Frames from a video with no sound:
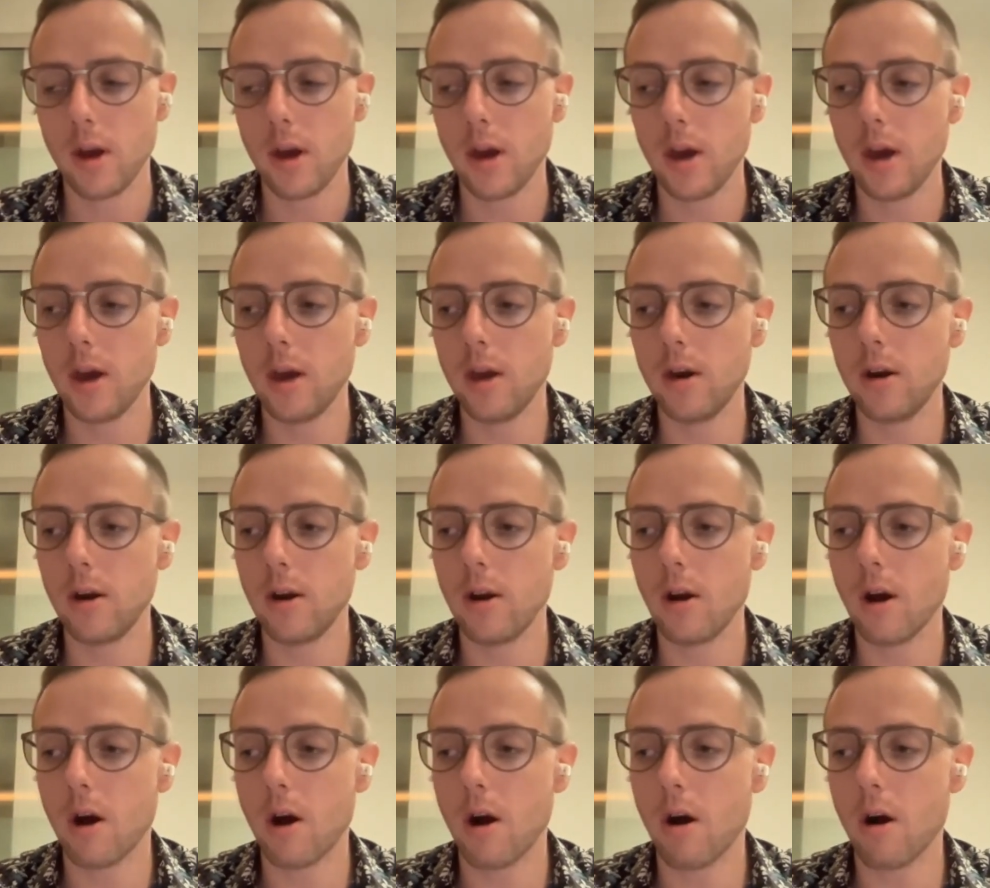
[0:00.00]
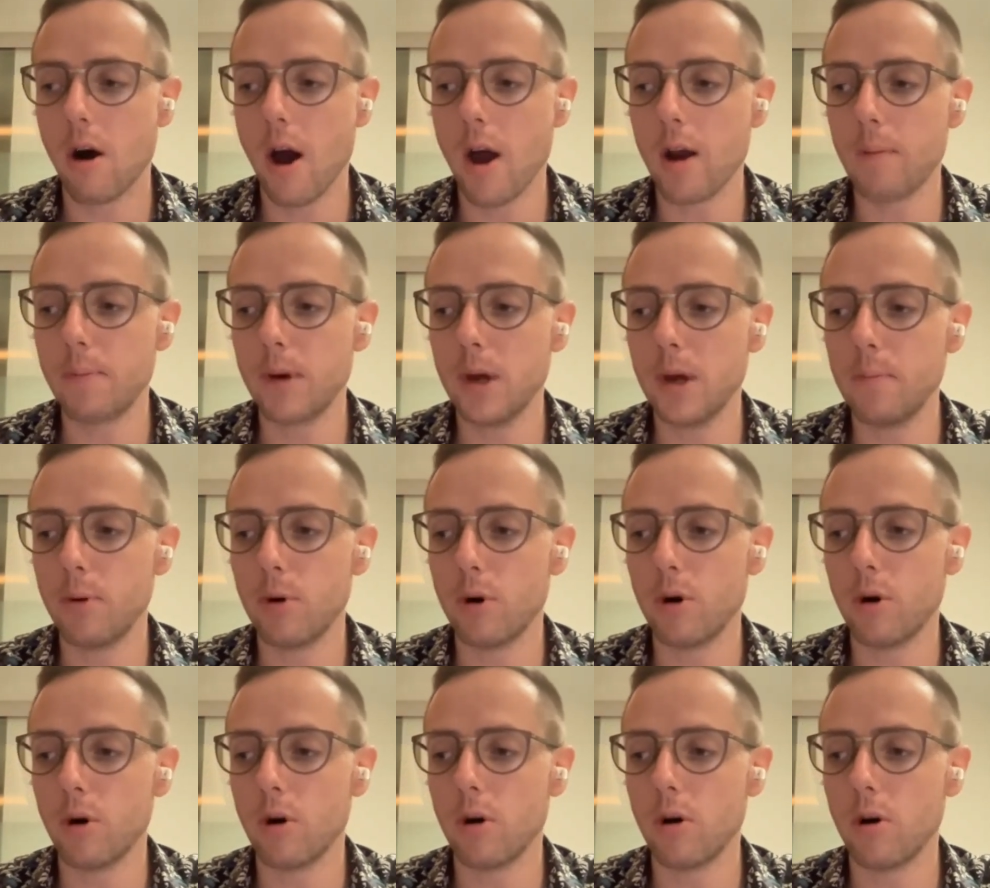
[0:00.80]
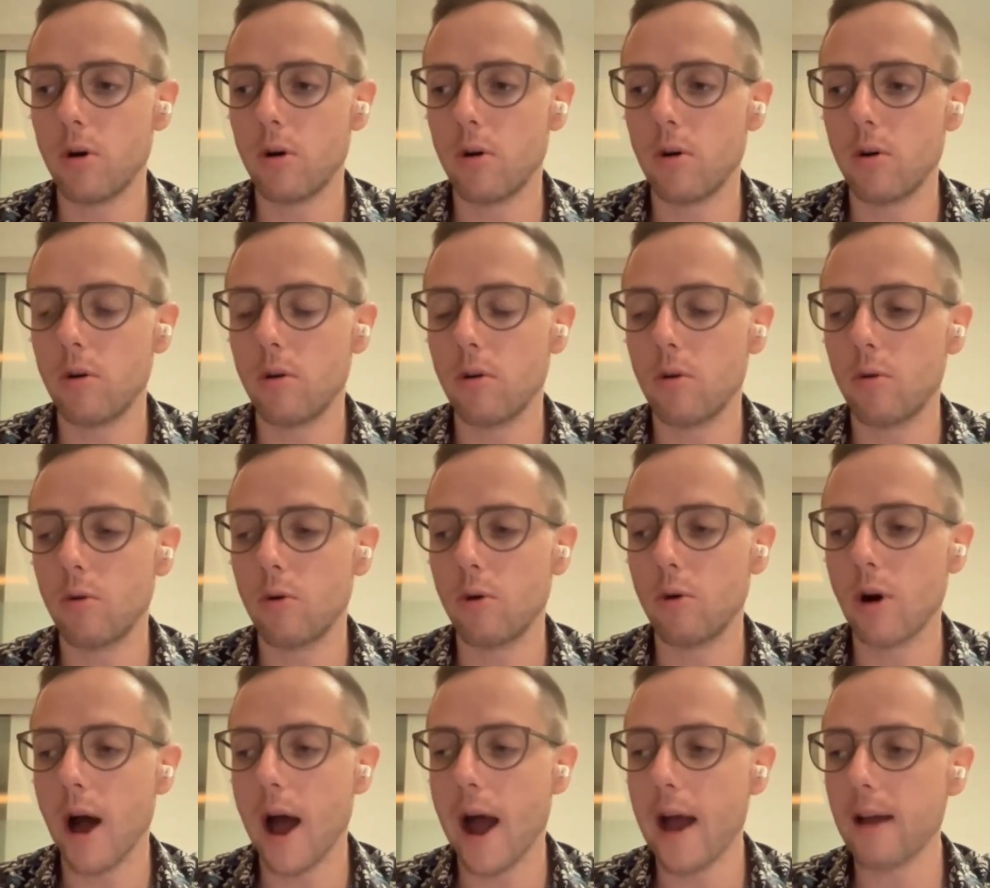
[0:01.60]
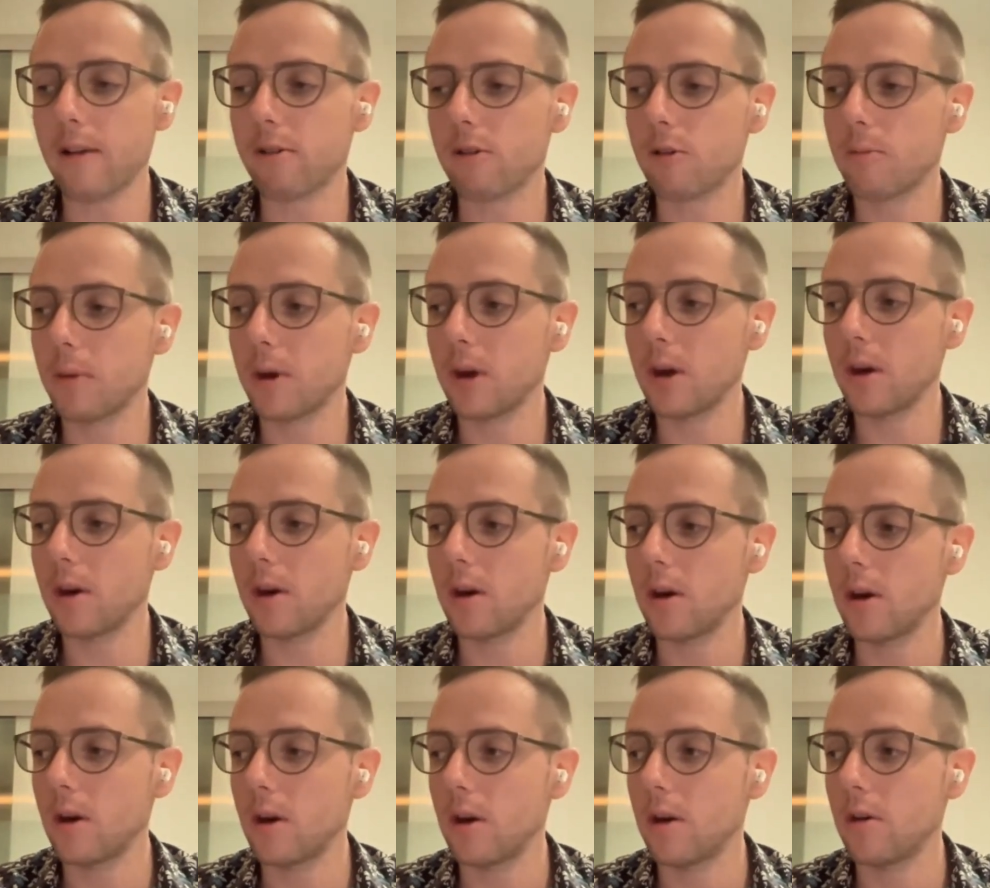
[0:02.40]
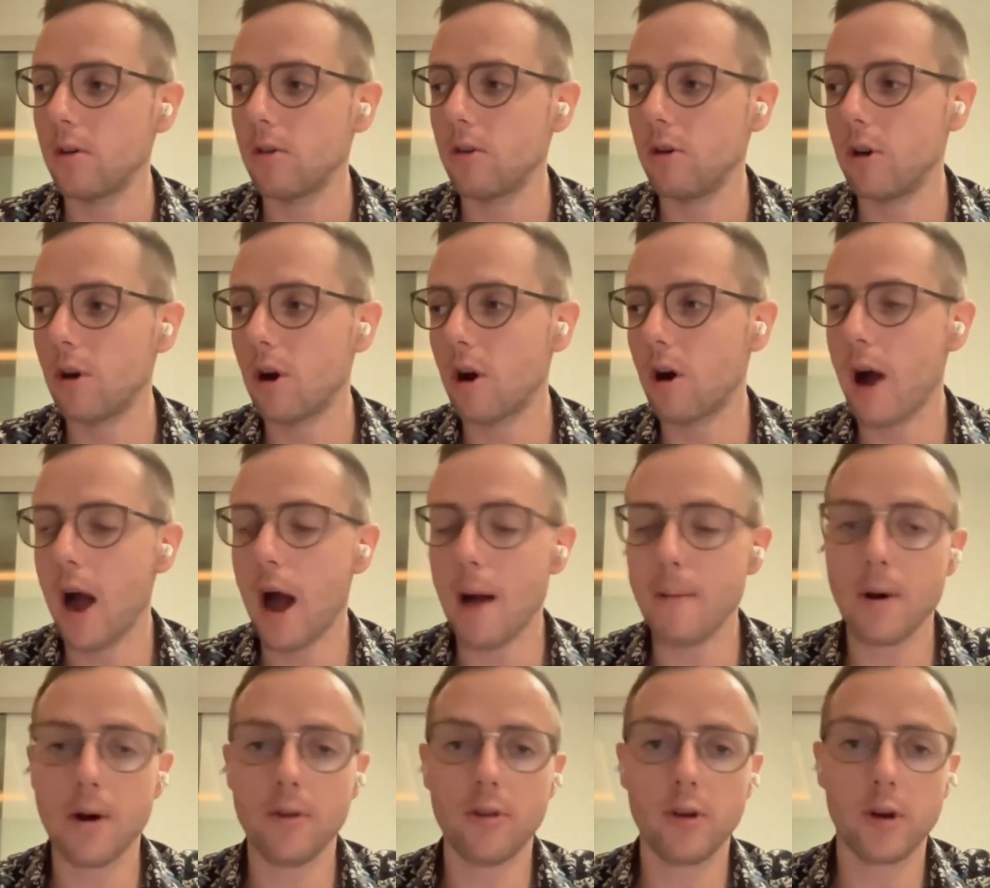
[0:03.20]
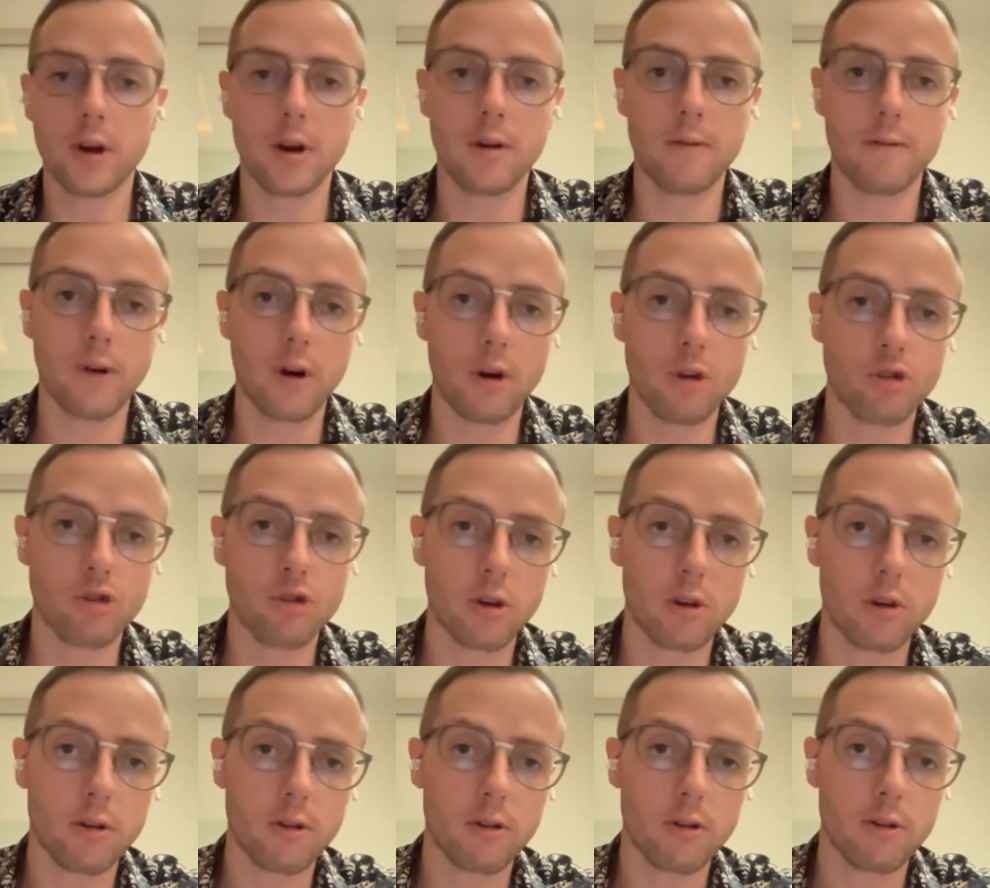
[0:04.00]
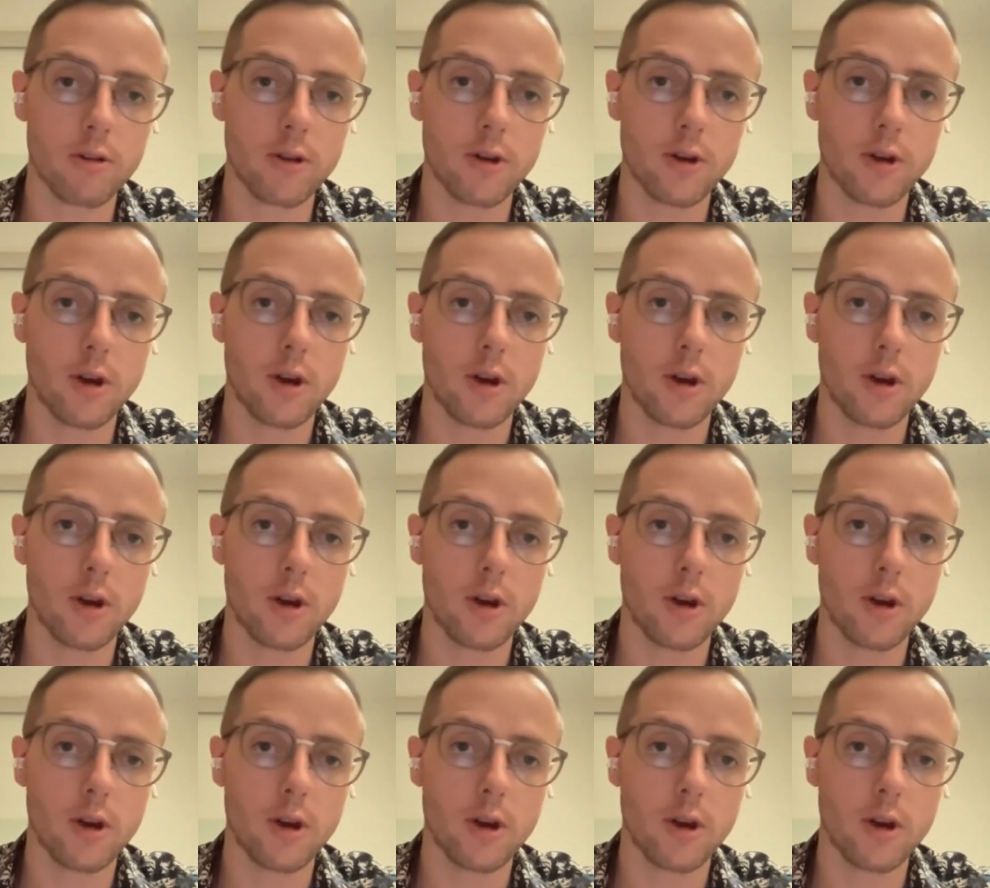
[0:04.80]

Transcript: And a lot of people will ask me, how about the conversions?